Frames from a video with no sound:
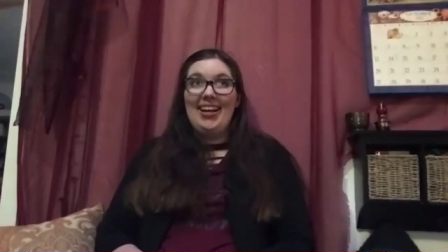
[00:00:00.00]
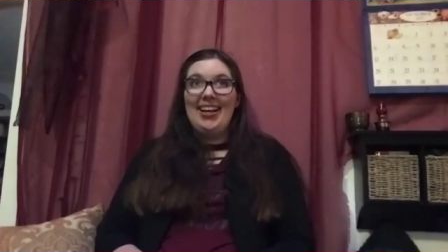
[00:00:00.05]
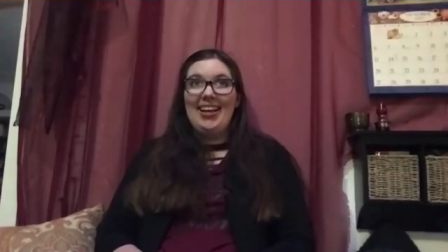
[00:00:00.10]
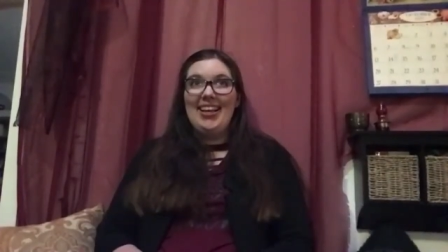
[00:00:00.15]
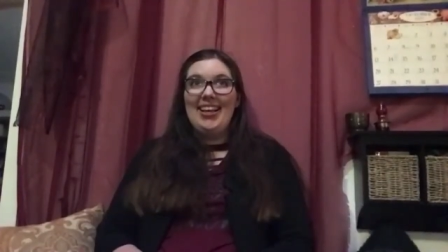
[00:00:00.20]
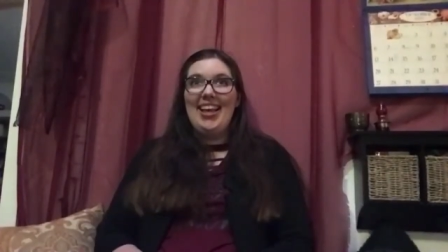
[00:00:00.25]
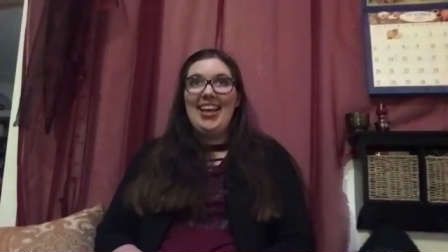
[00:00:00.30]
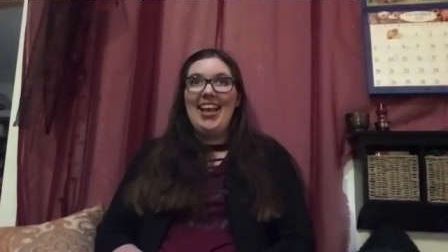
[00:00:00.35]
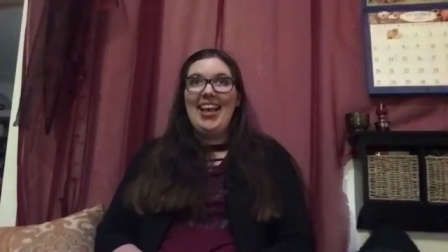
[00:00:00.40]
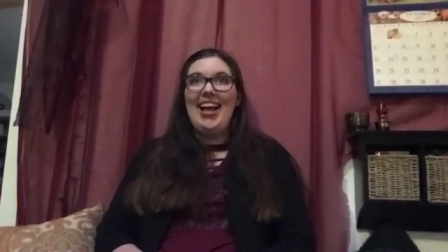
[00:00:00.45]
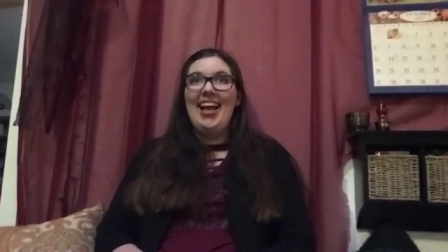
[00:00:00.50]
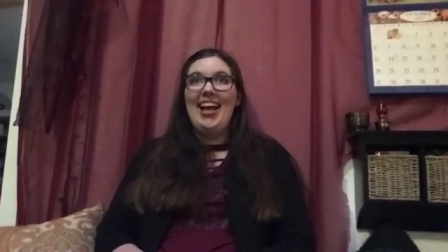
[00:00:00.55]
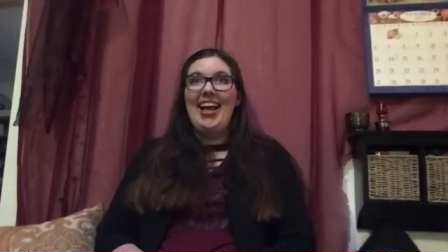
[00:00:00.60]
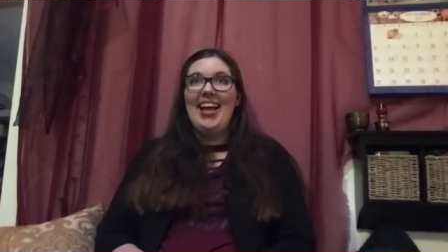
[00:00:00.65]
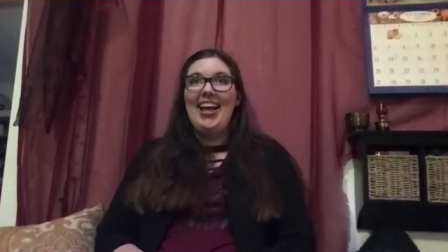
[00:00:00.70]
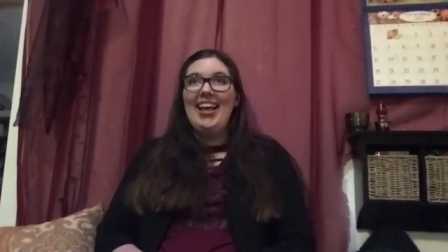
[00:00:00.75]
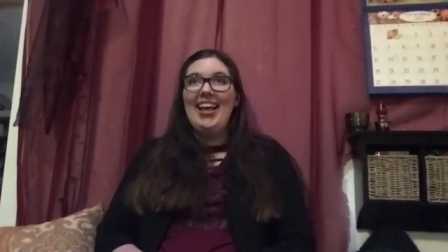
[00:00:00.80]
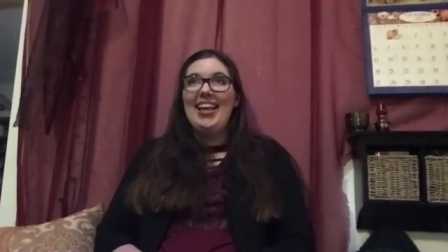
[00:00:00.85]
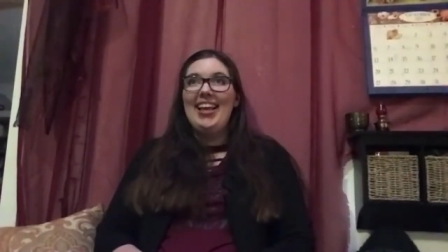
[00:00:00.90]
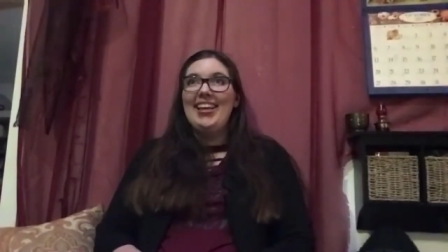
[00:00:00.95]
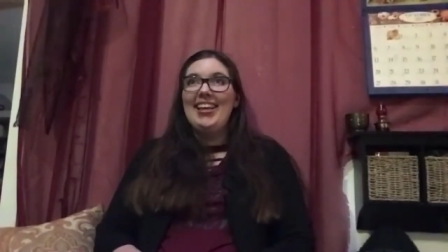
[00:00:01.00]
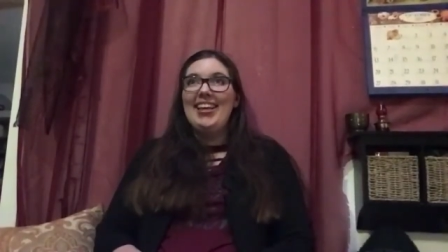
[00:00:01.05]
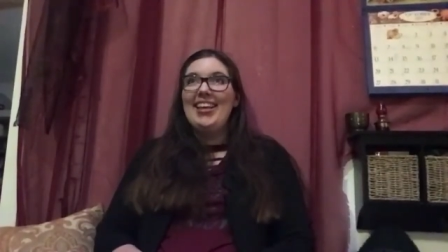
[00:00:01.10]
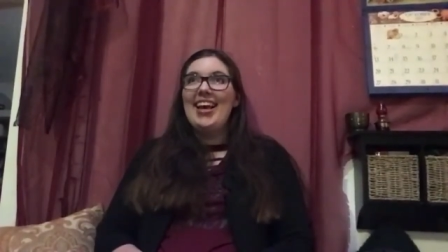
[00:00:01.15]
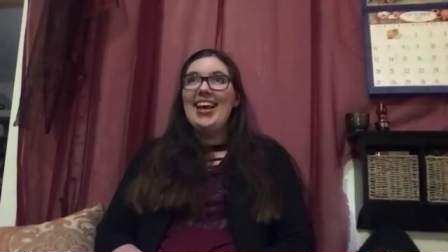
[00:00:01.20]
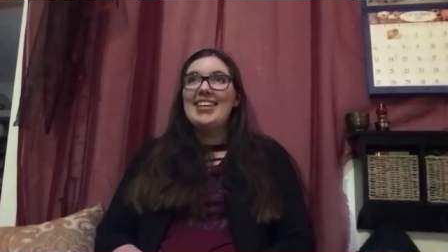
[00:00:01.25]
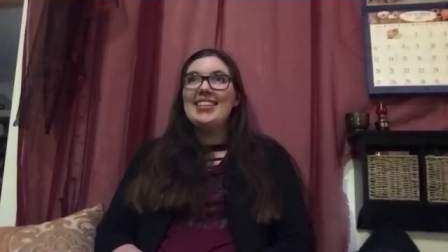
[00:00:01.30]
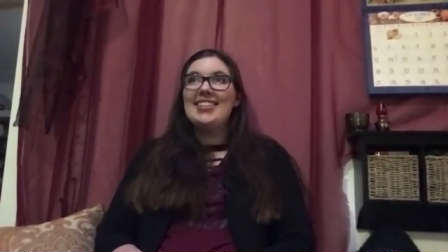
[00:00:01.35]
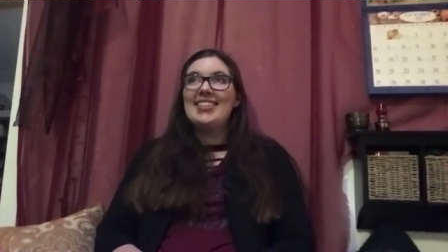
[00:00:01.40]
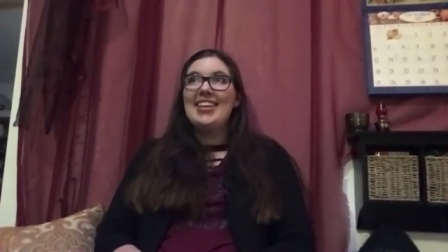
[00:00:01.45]

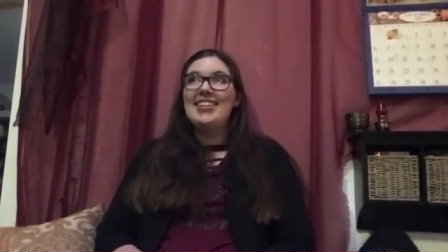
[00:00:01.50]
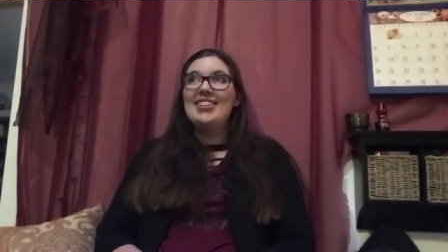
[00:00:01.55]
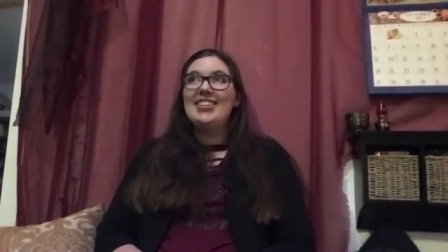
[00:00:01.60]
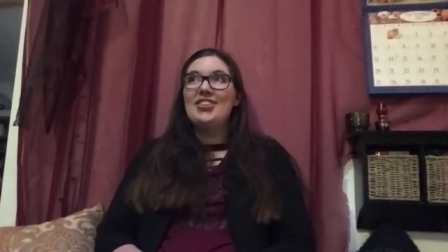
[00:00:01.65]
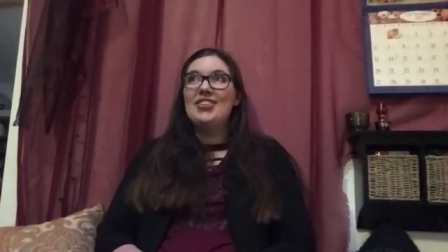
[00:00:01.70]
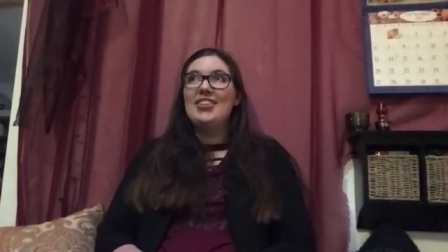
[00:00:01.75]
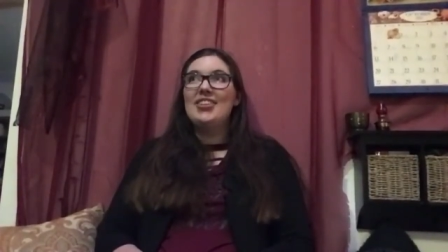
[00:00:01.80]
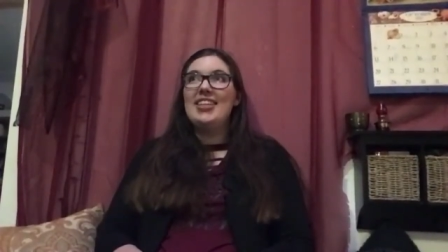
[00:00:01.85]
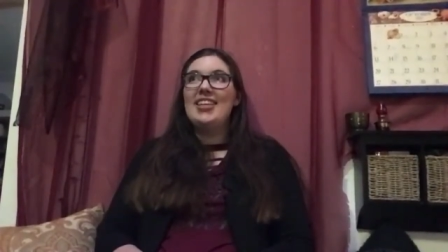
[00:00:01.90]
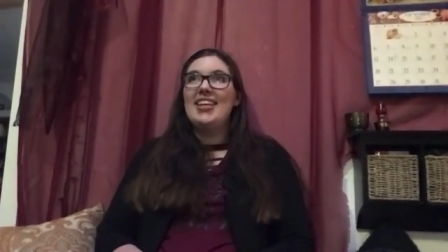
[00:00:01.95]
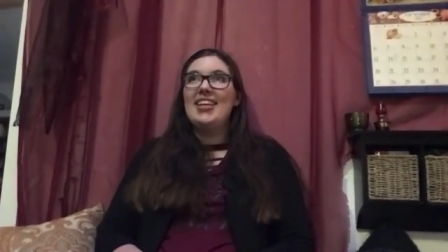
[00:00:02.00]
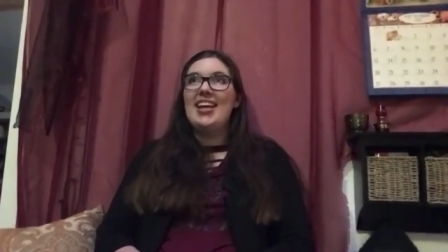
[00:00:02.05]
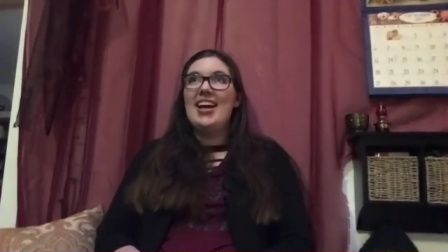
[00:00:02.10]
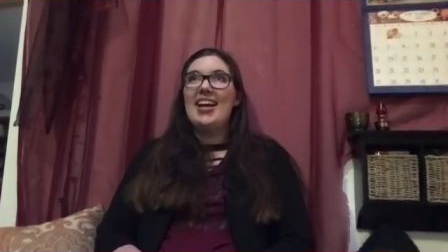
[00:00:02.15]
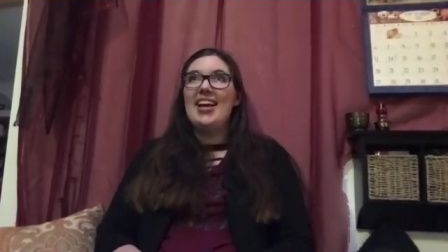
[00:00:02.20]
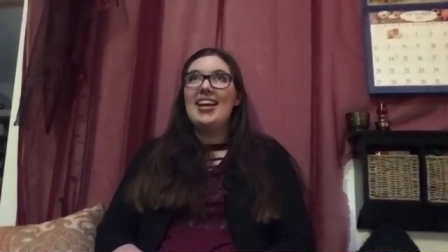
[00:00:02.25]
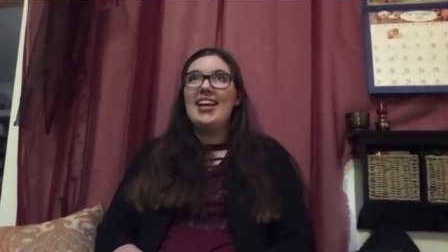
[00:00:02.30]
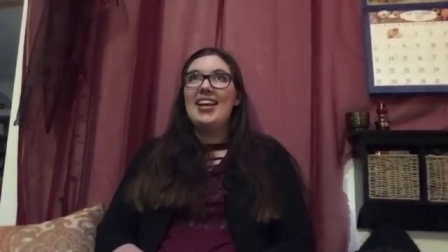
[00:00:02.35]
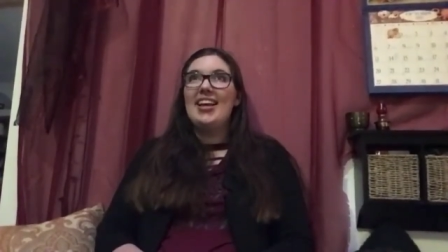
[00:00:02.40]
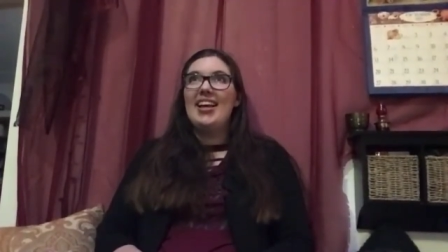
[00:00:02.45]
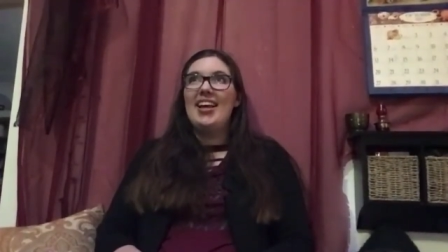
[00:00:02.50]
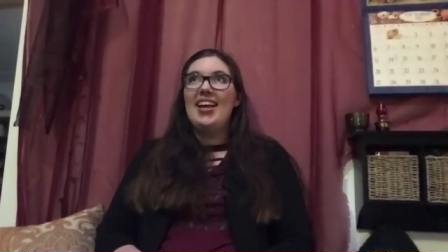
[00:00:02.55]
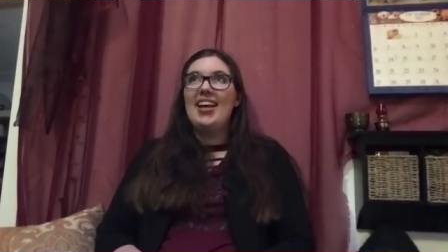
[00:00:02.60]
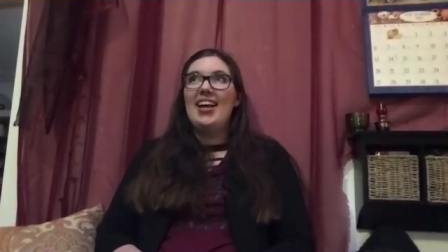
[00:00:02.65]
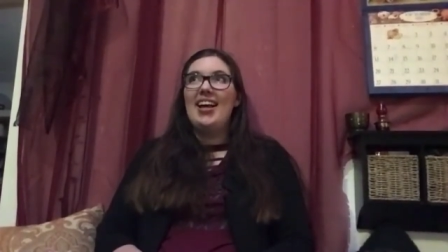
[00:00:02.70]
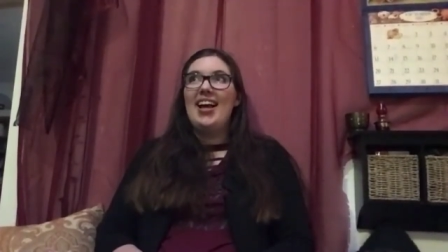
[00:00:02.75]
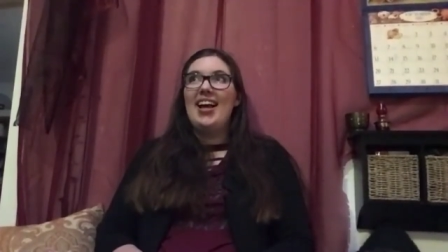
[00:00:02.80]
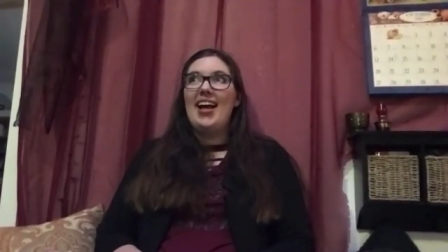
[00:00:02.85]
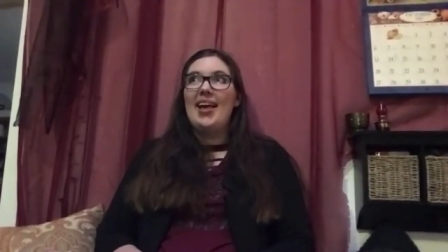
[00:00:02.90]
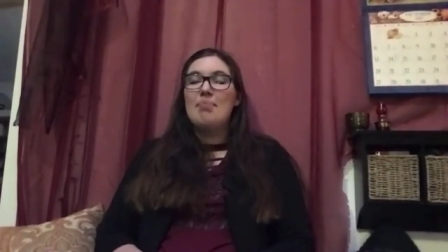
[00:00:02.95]
yeah, essentially, I
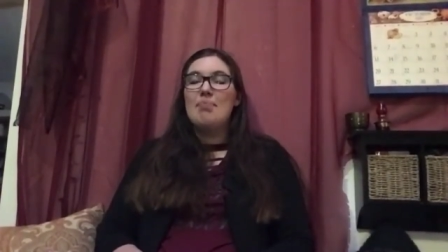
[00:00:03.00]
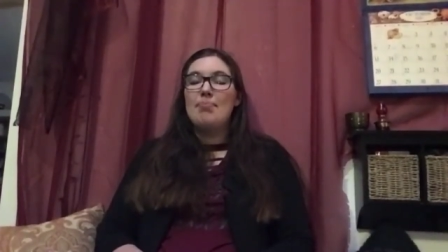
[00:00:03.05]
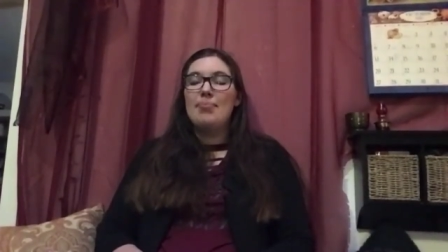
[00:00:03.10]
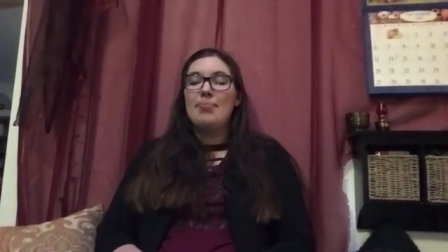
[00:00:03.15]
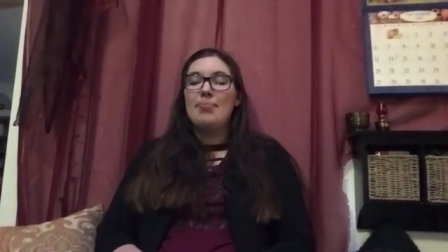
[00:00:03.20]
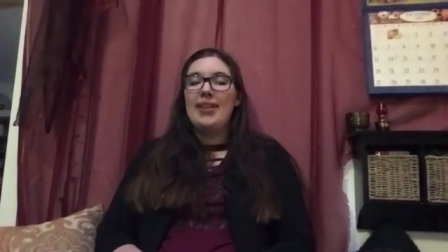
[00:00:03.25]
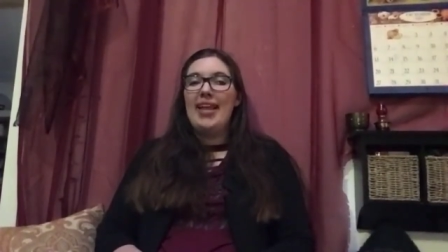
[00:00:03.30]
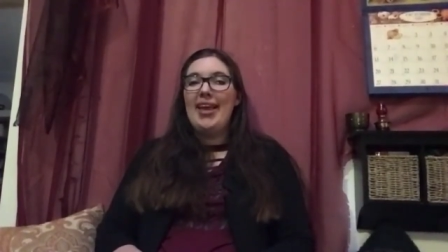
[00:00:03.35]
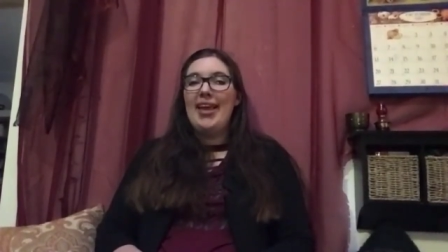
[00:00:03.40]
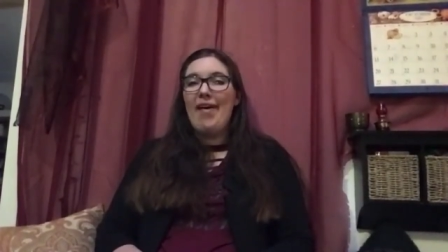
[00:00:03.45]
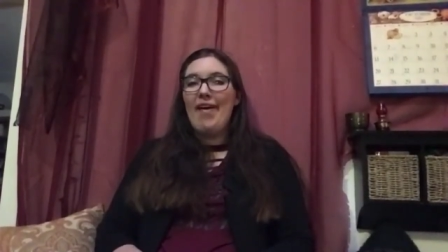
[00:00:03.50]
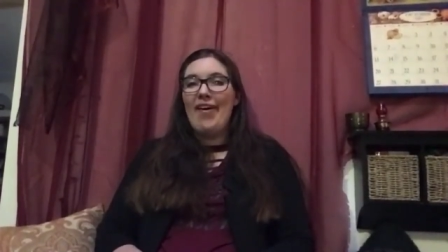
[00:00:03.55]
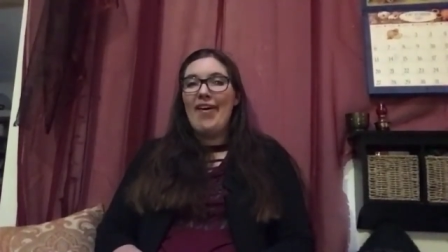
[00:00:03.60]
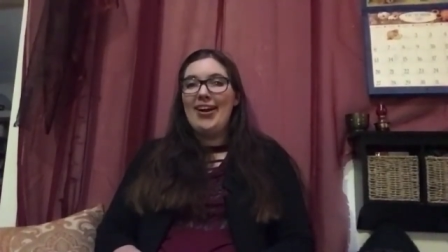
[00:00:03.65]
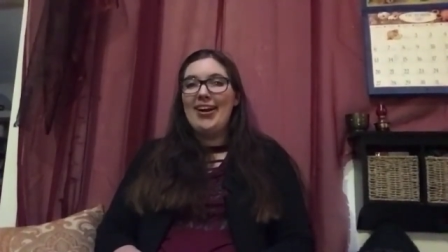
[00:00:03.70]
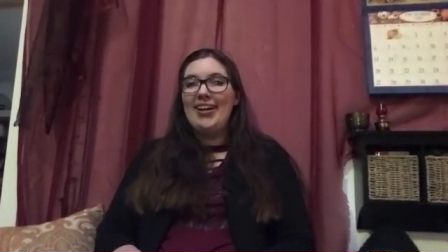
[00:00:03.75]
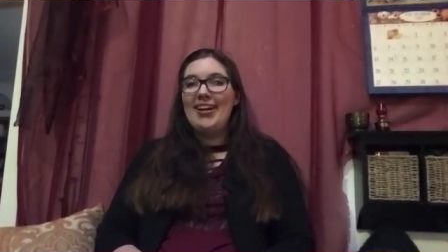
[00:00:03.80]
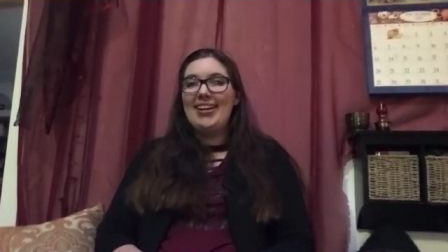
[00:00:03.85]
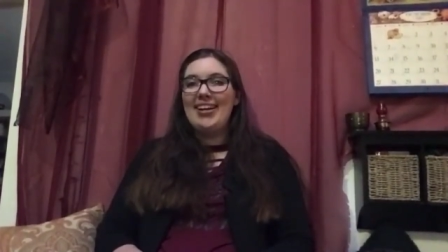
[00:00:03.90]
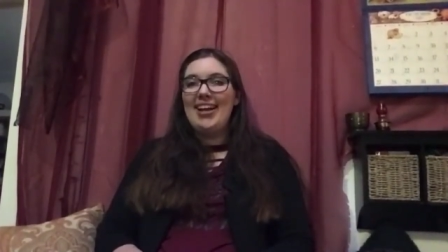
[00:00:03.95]
play hard